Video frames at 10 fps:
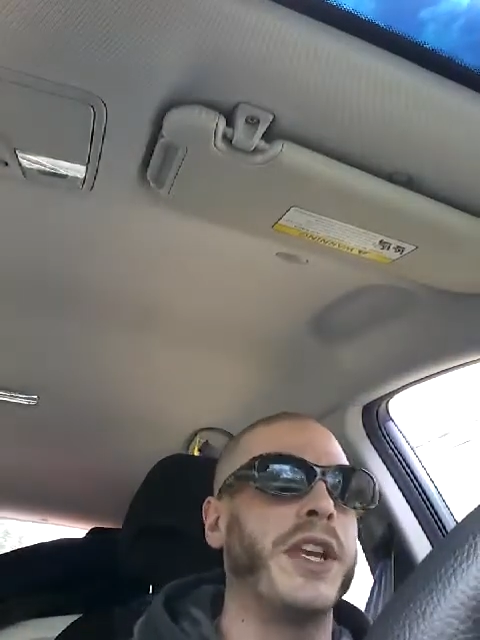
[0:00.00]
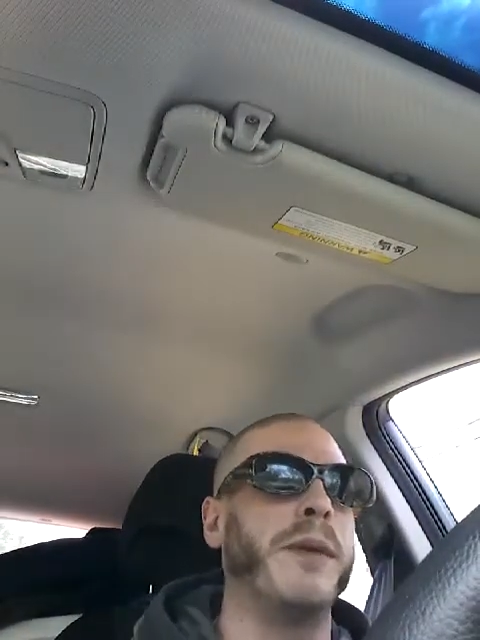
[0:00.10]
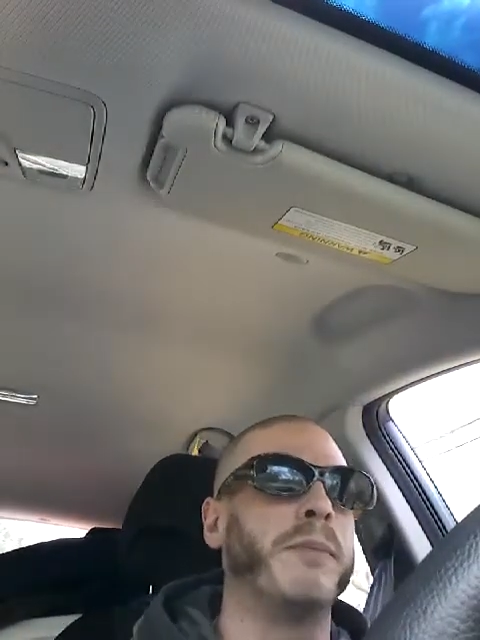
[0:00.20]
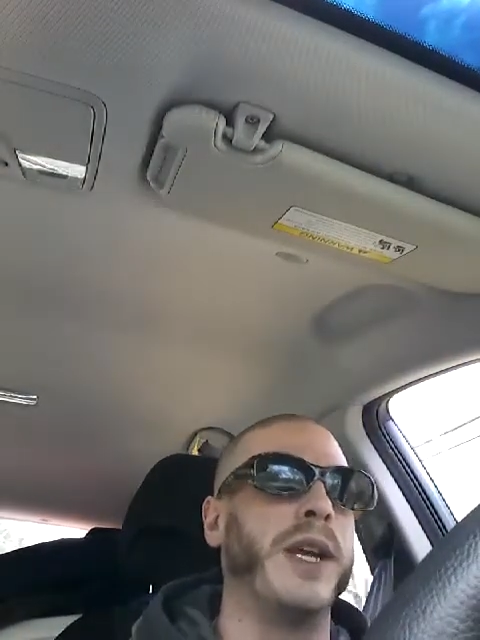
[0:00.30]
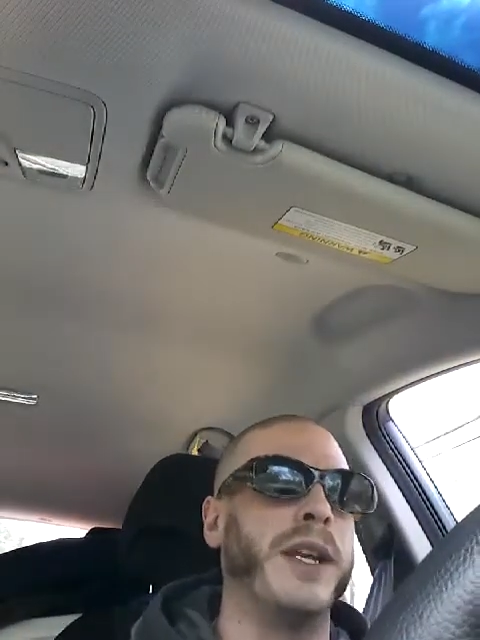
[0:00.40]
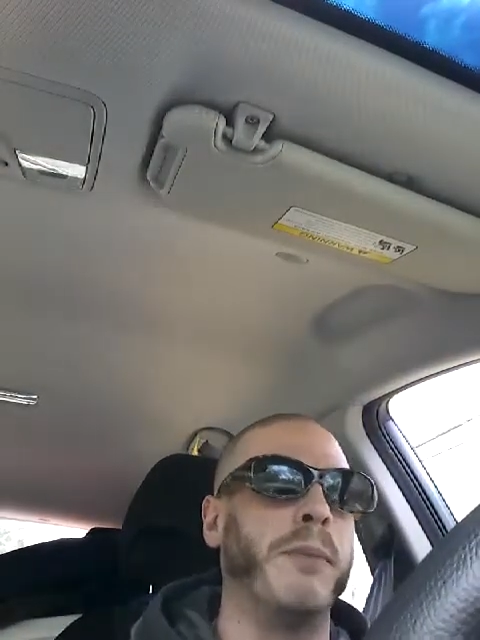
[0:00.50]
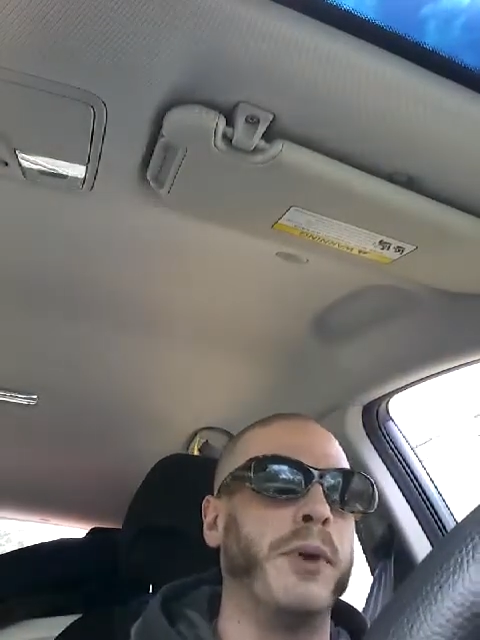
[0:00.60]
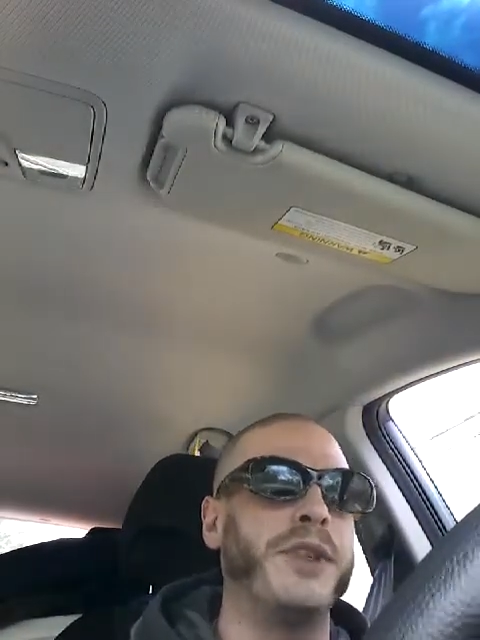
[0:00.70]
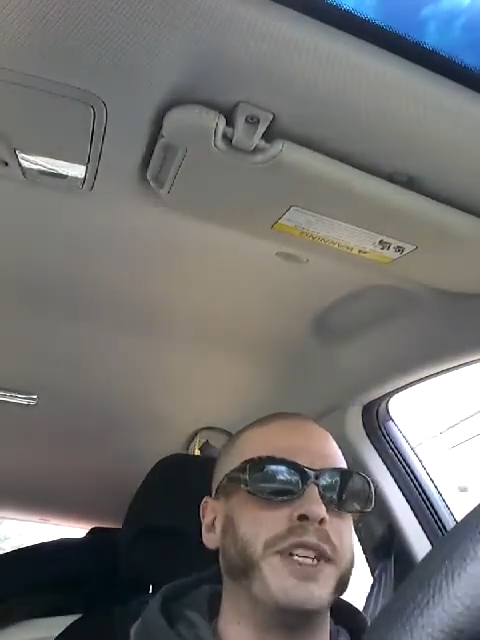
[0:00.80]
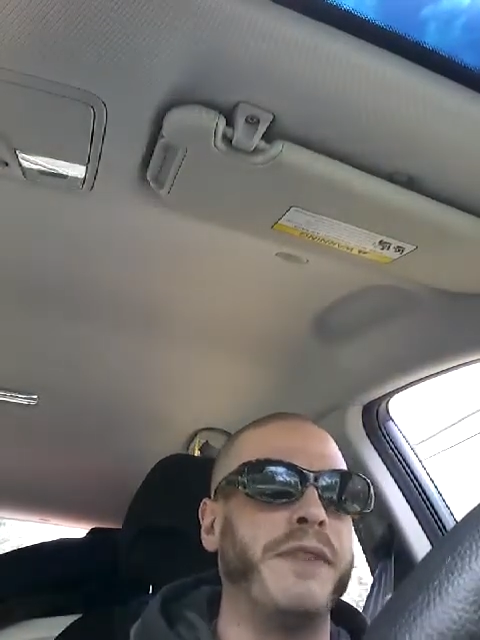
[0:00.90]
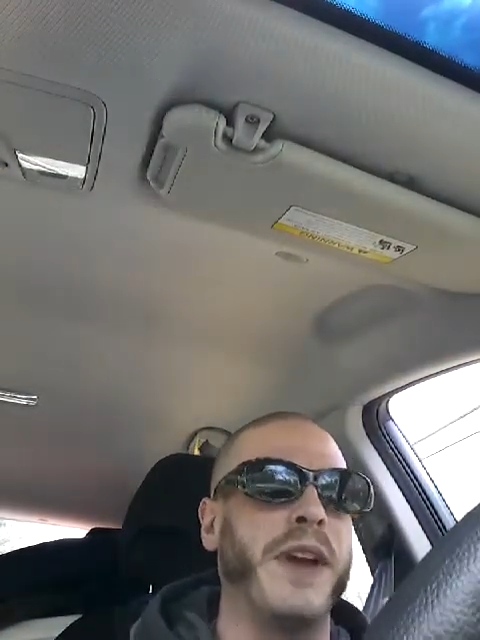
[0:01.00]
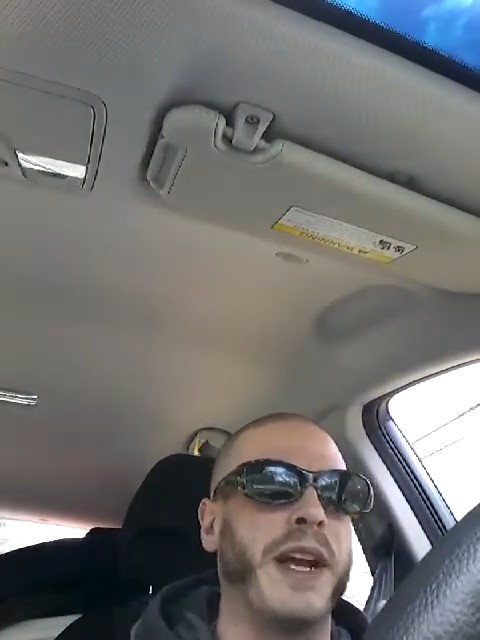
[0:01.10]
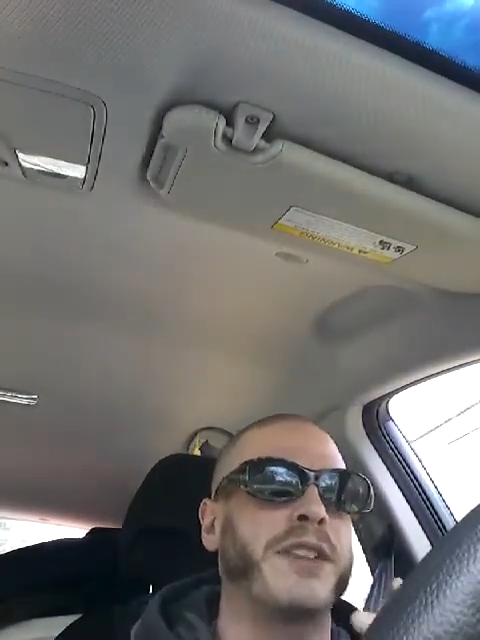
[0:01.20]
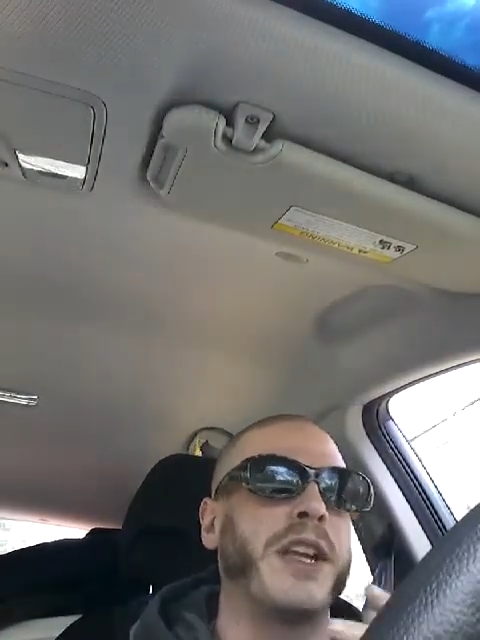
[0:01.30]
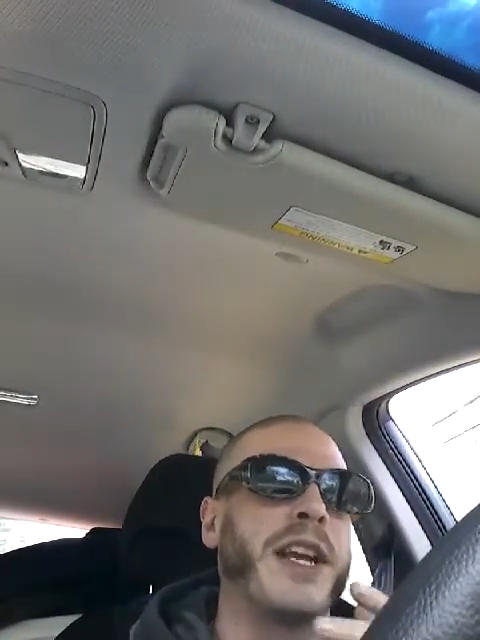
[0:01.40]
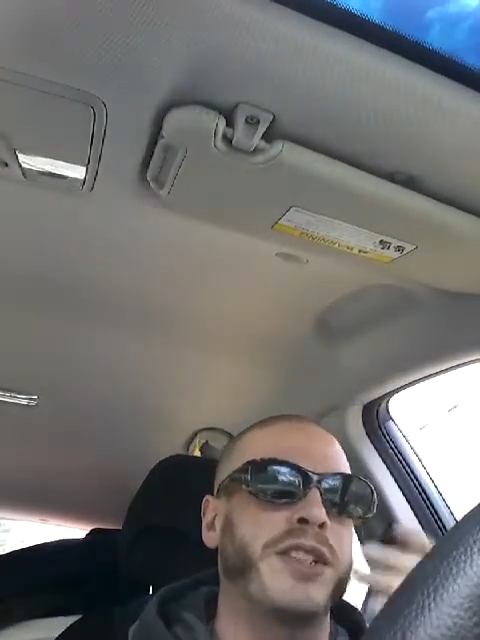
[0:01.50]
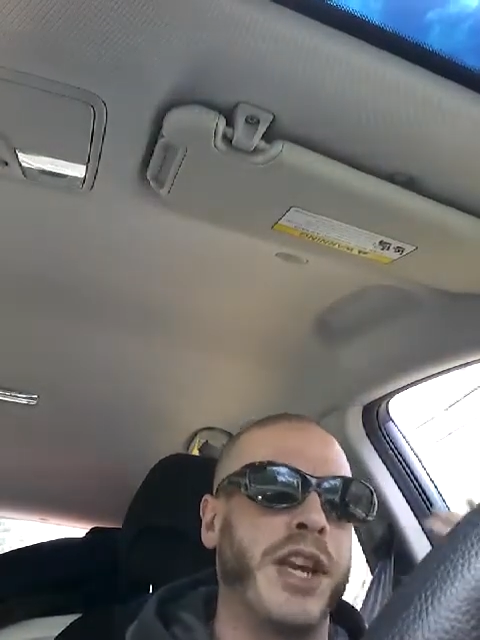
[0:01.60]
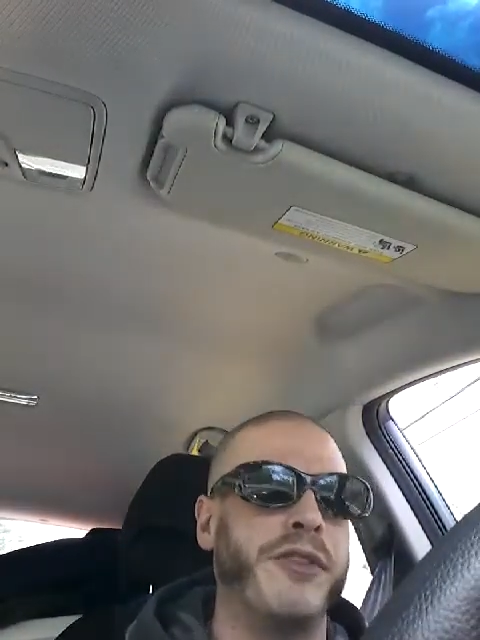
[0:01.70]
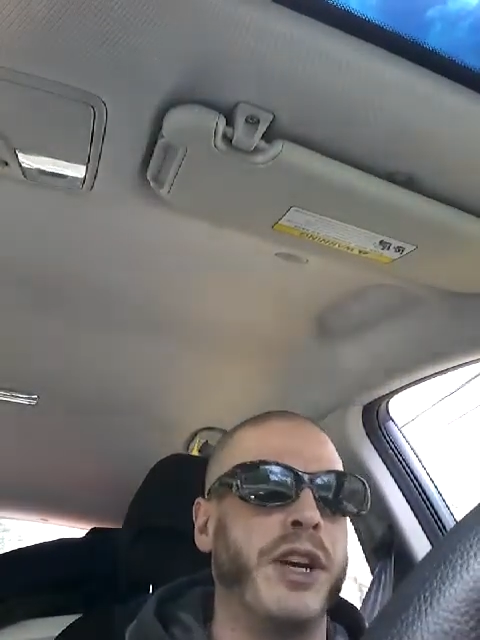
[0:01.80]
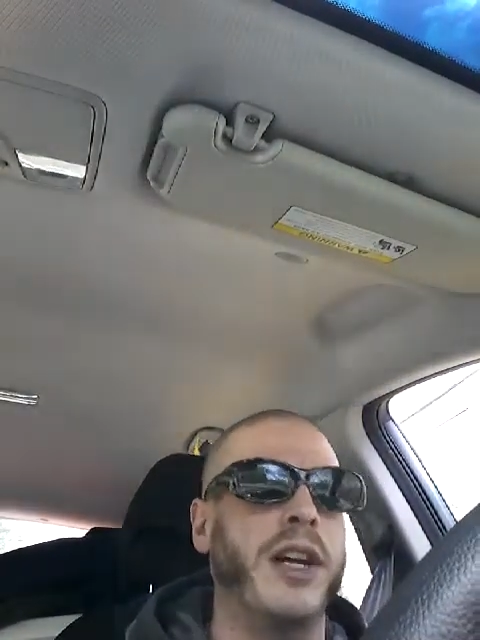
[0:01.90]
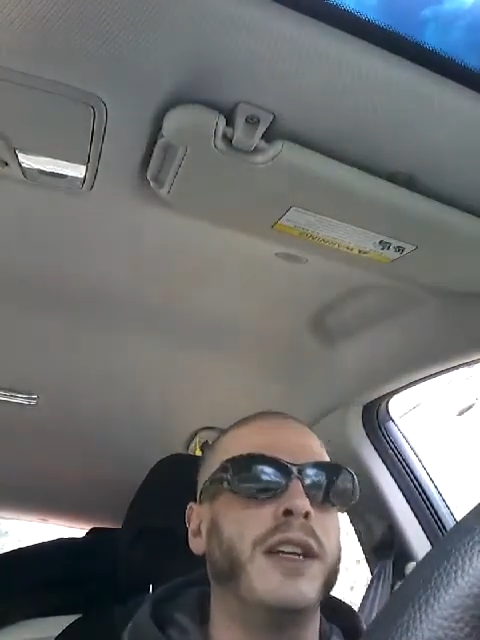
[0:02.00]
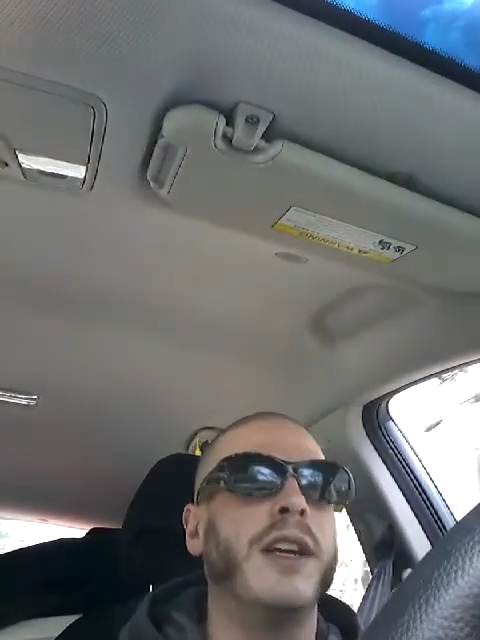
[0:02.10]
and birth defects, etc.,